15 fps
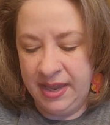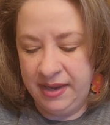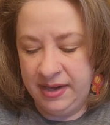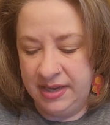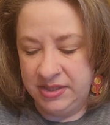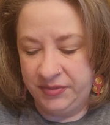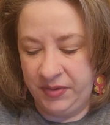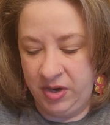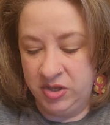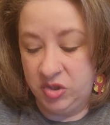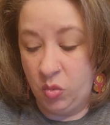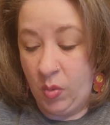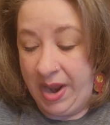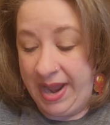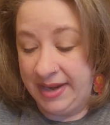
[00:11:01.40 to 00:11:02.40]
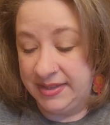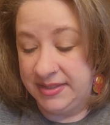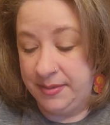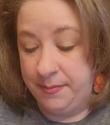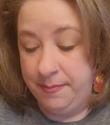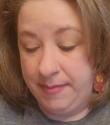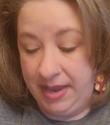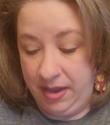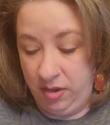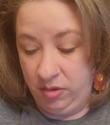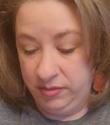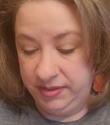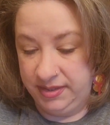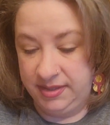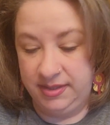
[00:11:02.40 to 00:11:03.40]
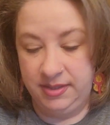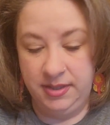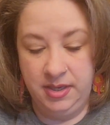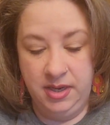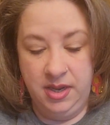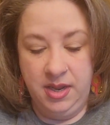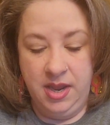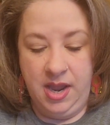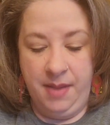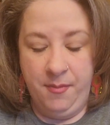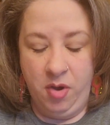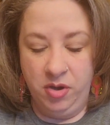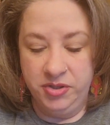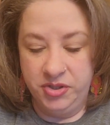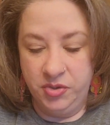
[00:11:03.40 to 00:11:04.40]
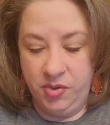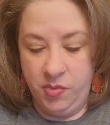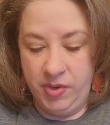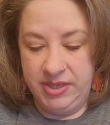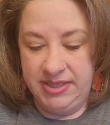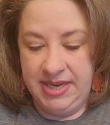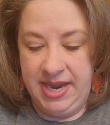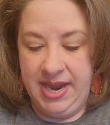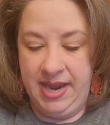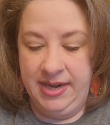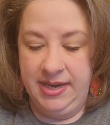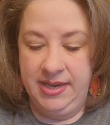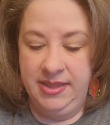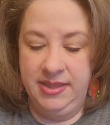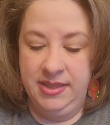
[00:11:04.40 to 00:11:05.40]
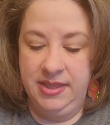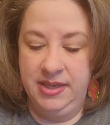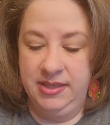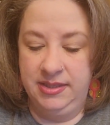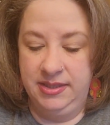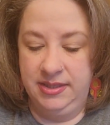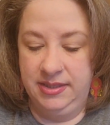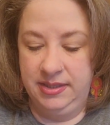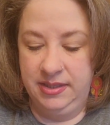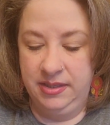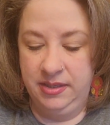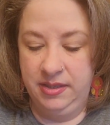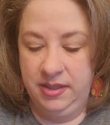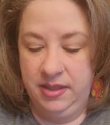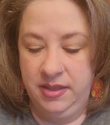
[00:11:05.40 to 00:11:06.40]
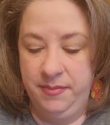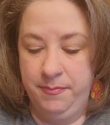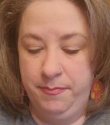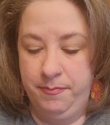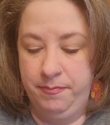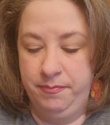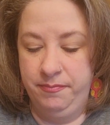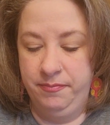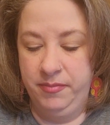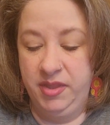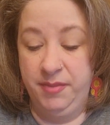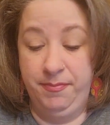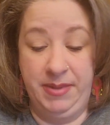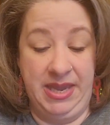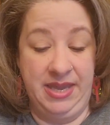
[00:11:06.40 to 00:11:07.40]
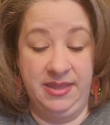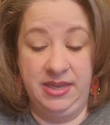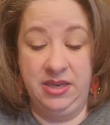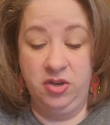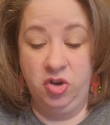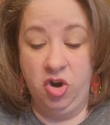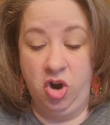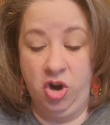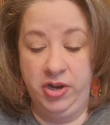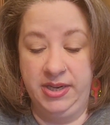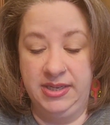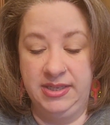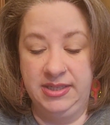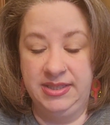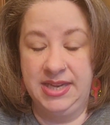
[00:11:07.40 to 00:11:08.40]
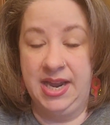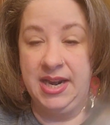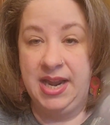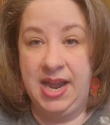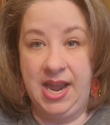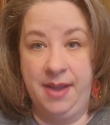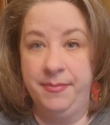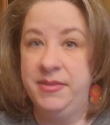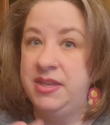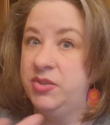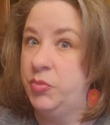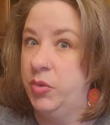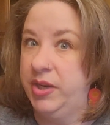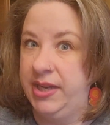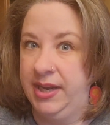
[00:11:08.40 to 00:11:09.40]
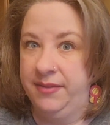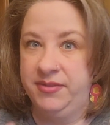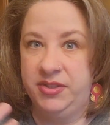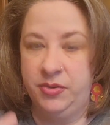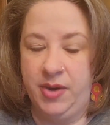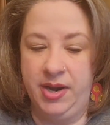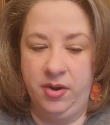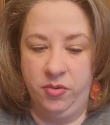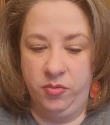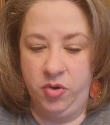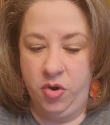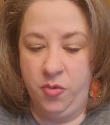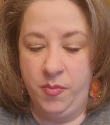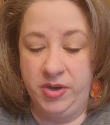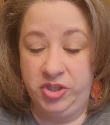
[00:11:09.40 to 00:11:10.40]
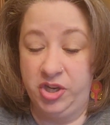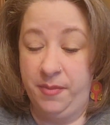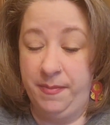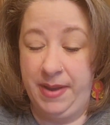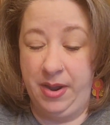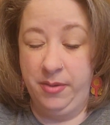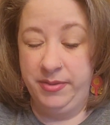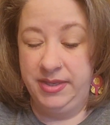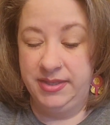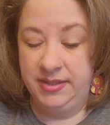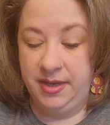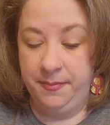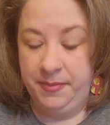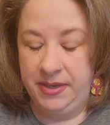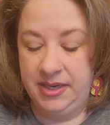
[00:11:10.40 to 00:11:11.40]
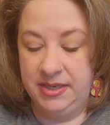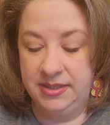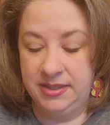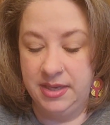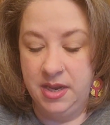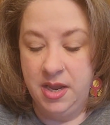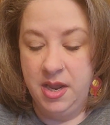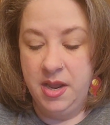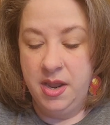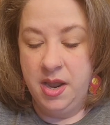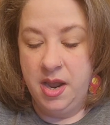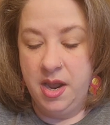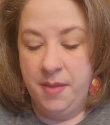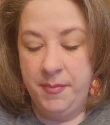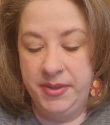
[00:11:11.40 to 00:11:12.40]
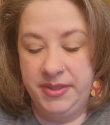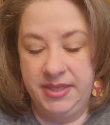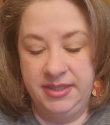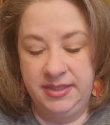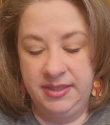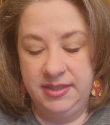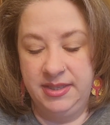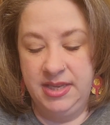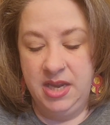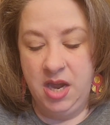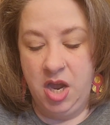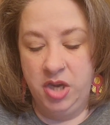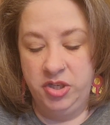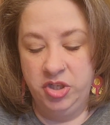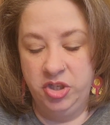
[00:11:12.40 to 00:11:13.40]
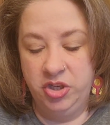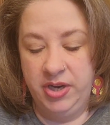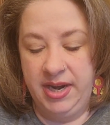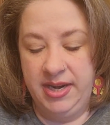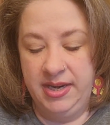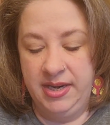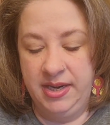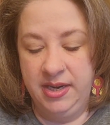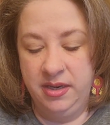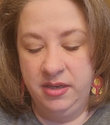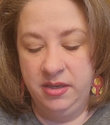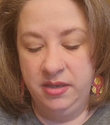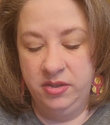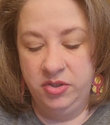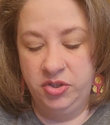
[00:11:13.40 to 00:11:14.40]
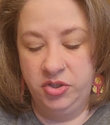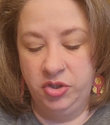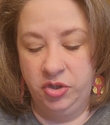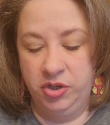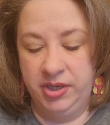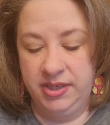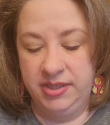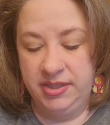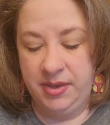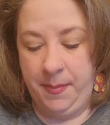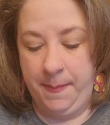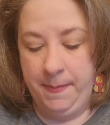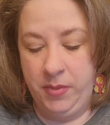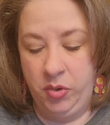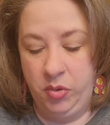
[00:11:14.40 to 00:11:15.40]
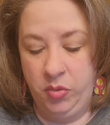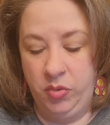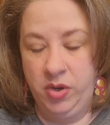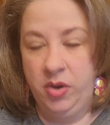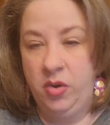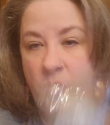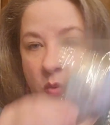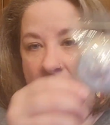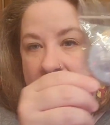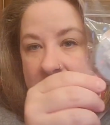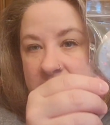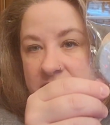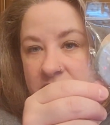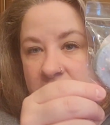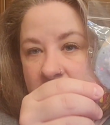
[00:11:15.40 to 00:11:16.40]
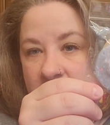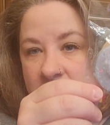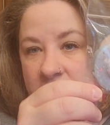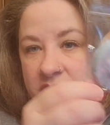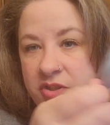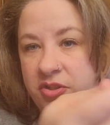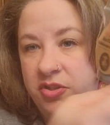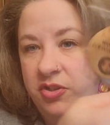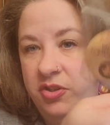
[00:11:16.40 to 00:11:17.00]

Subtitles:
then as far as wax melts, I'm also going to add in, it's the bathinggarden.com. These were gifts, so I don't know much about these companies, but this is the Under a Circus Moon Wax Tart.